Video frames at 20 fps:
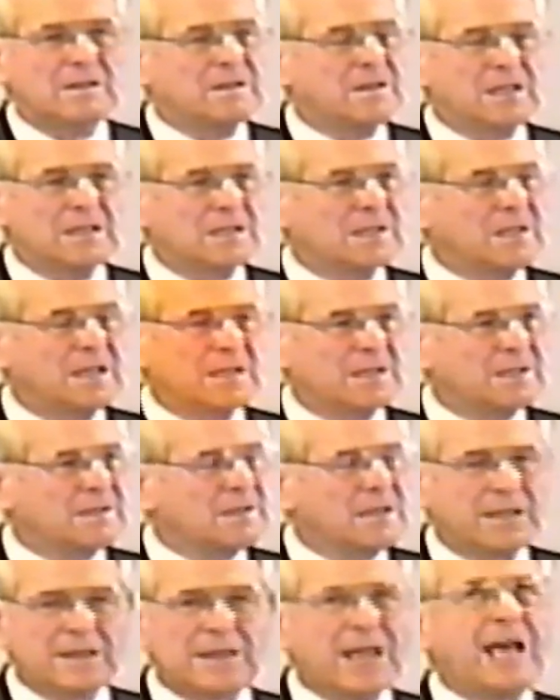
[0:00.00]
That, that,
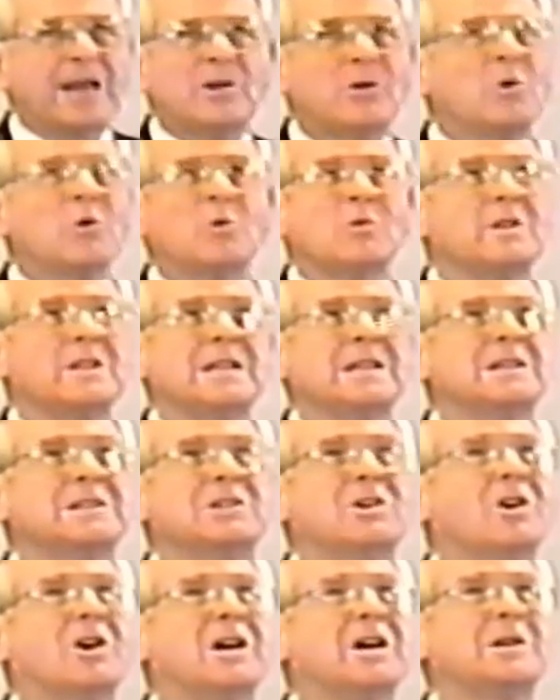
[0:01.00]
that, that holy
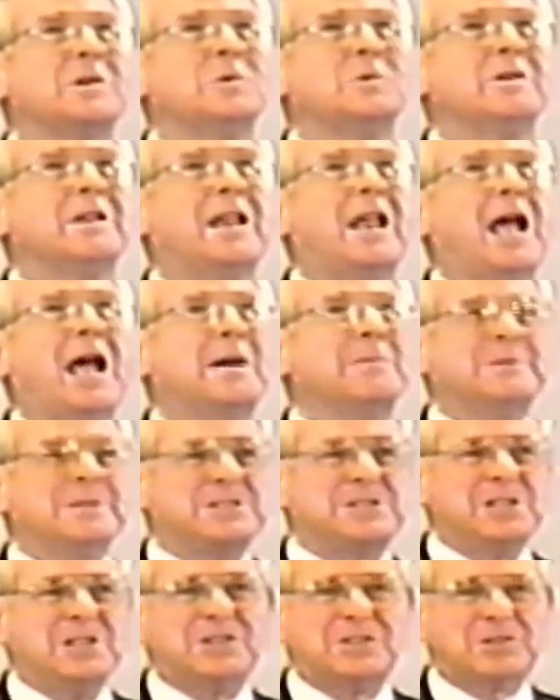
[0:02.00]
God who
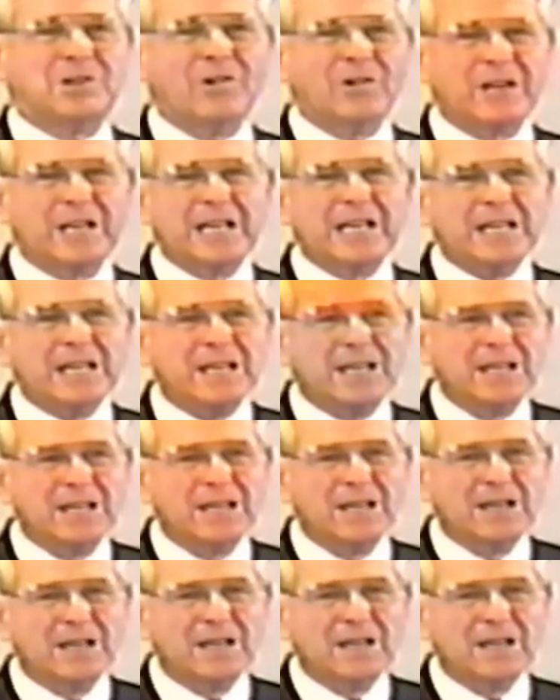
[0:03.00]
inhabits eternity,